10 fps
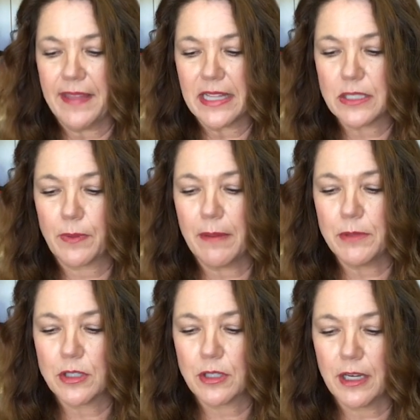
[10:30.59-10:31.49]
And that's where
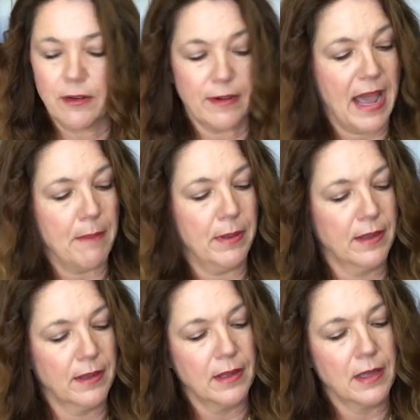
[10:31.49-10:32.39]
I'm just going to grab
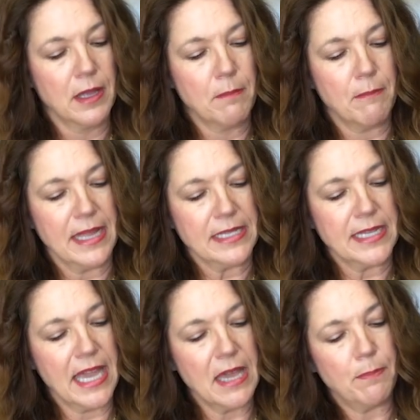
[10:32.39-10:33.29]
my
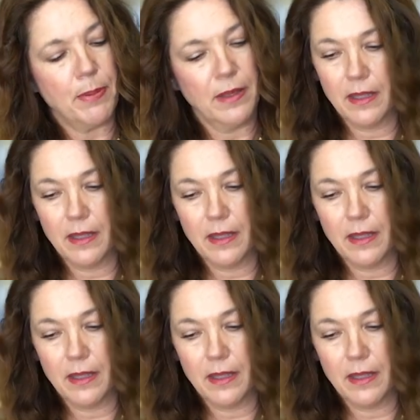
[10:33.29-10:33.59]
tape.